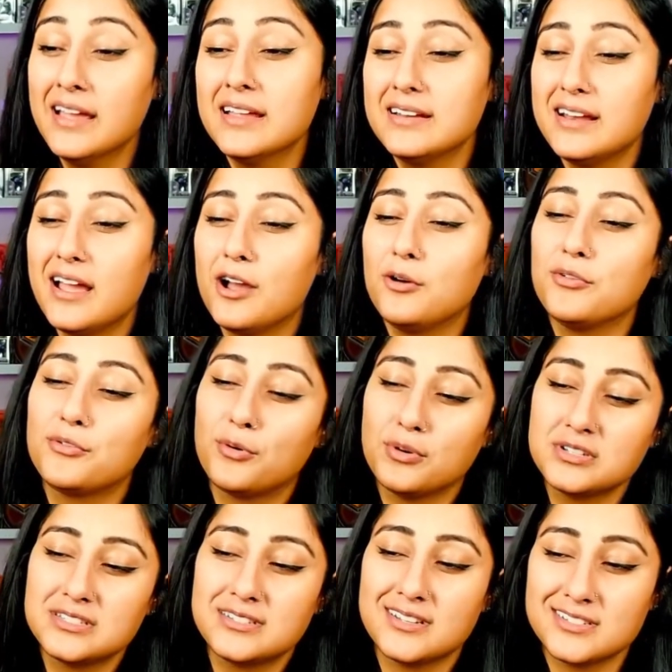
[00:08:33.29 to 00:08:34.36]
Now, of
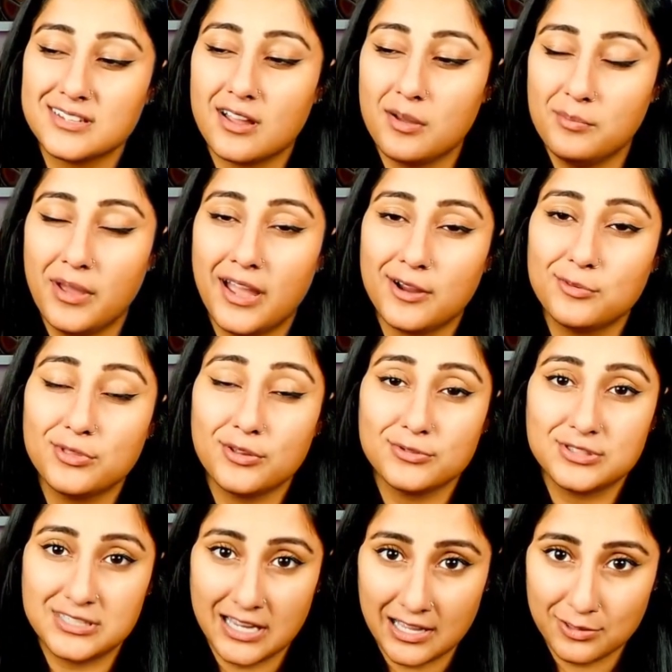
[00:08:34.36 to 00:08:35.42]
course, it doesn't come back with those
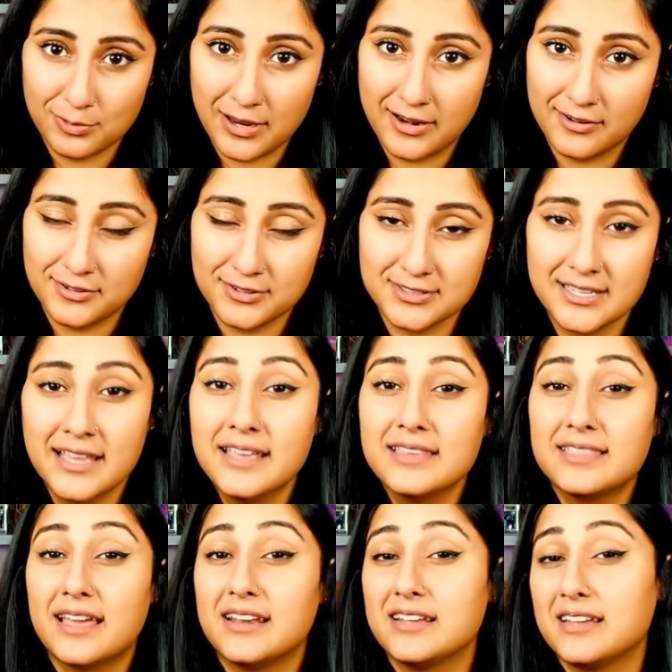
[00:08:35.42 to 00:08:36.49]
death rattles
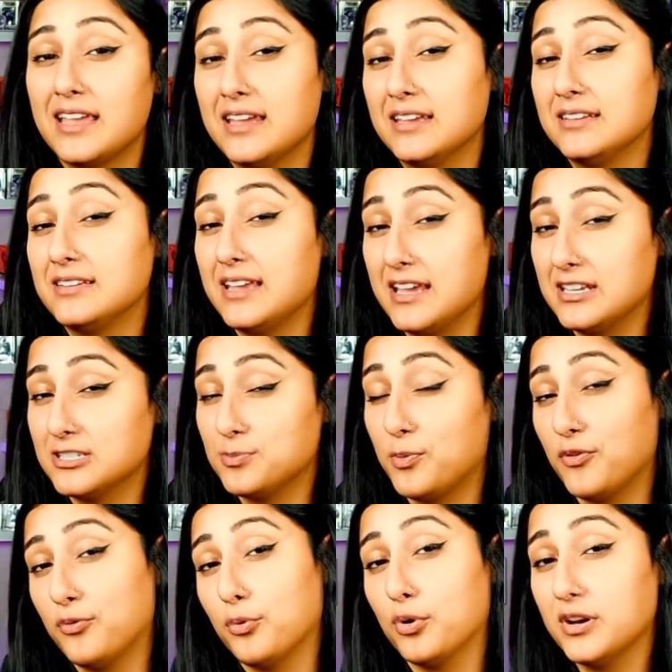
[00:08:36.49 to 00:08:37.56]
that it gained
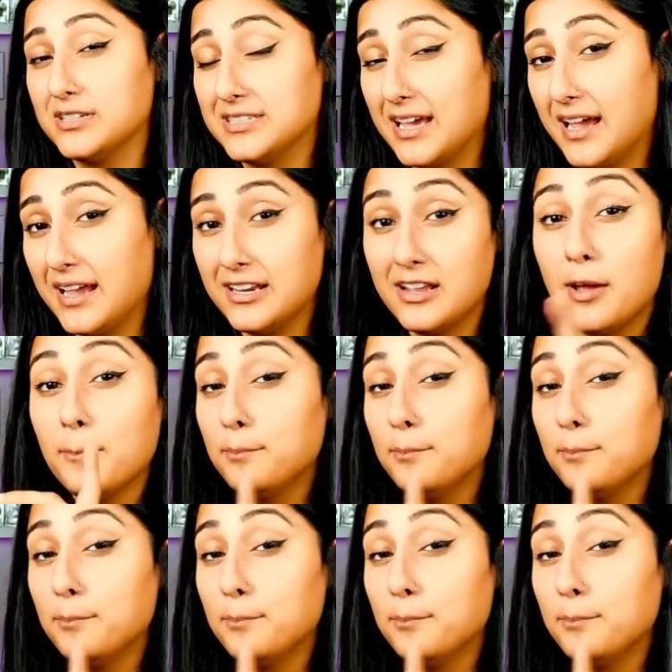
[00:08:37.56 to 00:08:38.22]
before it died,